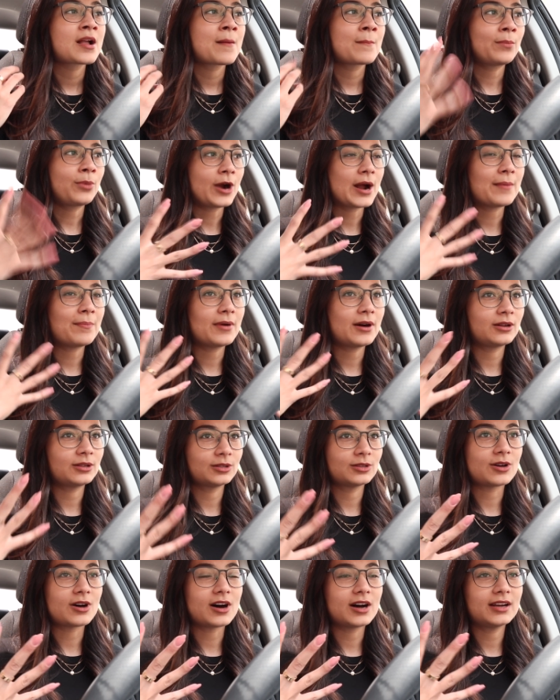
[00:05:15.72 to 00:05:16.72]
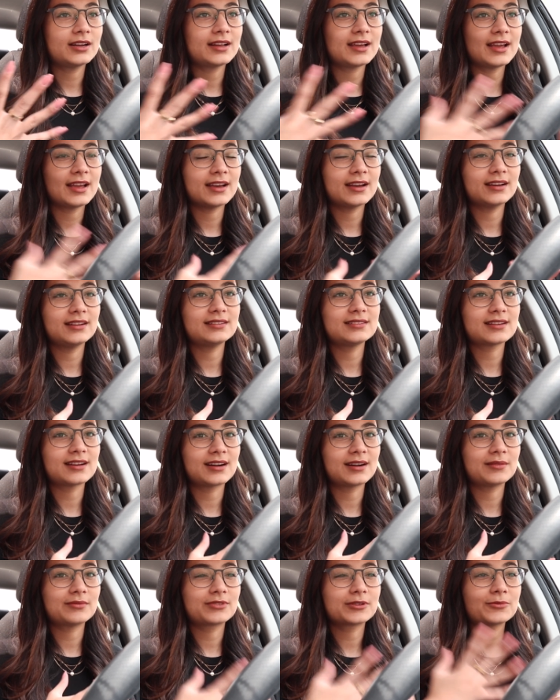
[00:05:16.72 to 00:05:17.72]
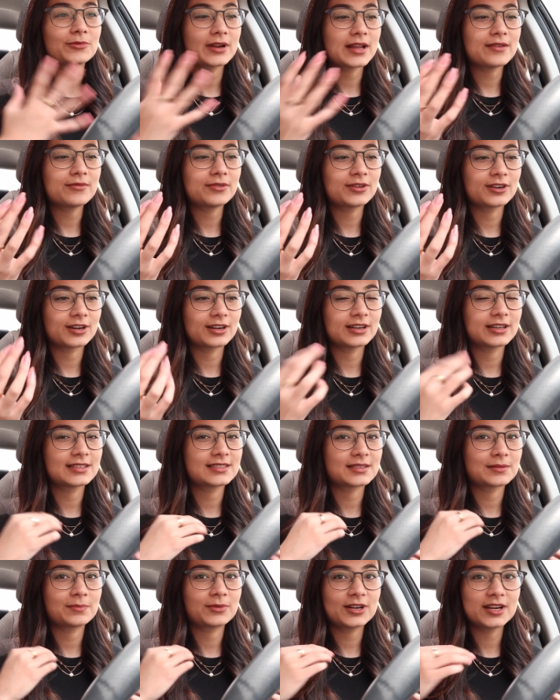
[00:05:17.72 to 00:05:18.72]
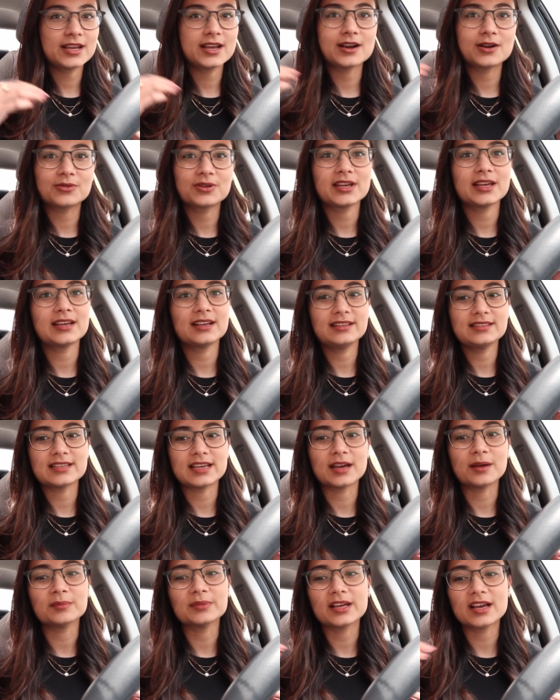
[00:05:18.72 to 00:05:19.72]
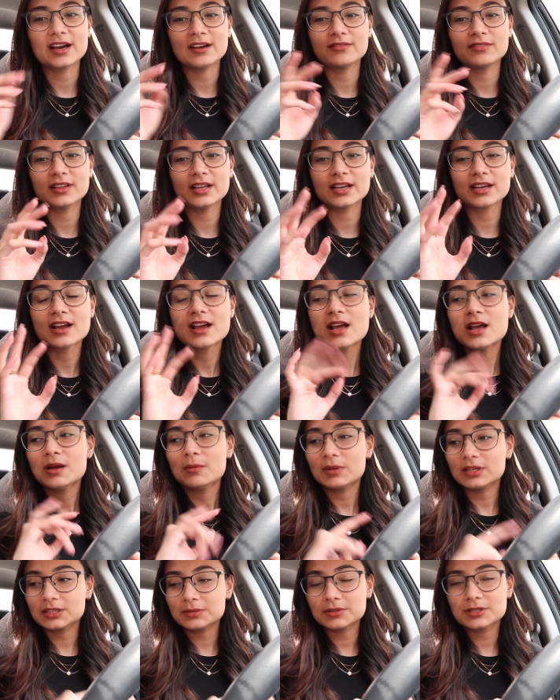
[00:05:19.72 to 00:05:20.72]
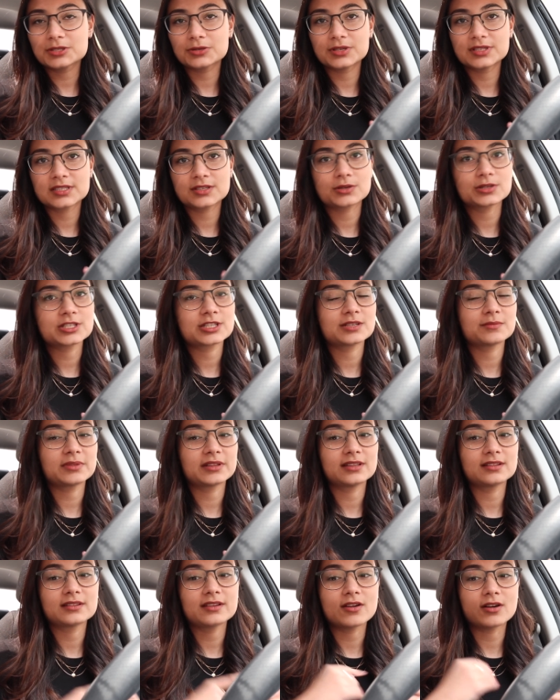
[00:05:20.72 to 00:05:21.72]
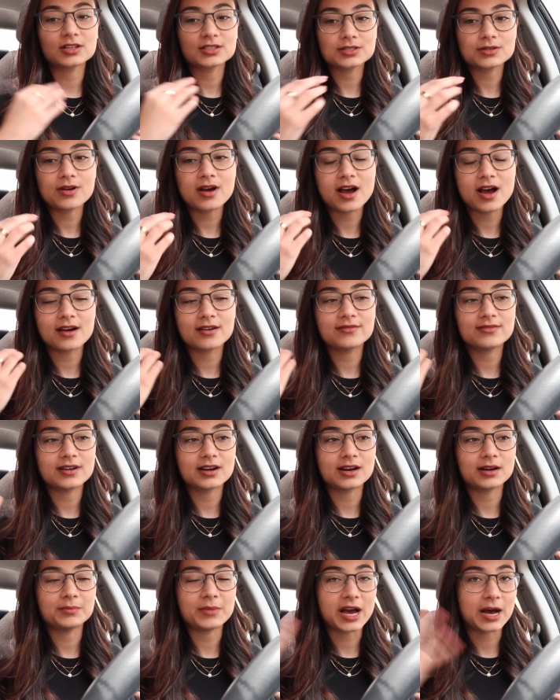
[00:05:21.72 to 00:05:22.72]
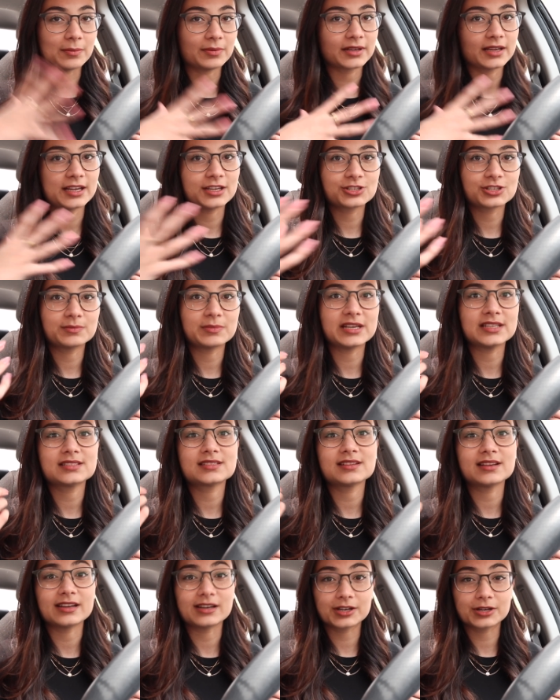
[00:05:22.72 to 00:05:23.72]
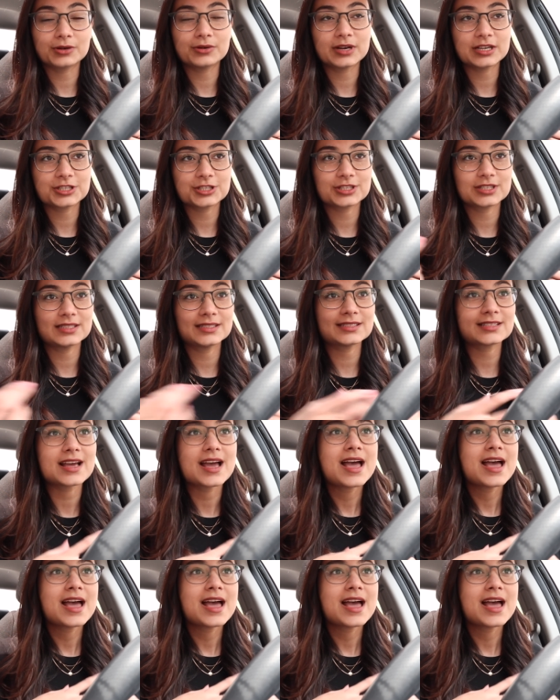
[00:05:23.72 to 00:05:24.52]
prep a lot and um, from what I've heard it's a pretty okay exam they have like multiple choice question but then they also have um, application based scenario questions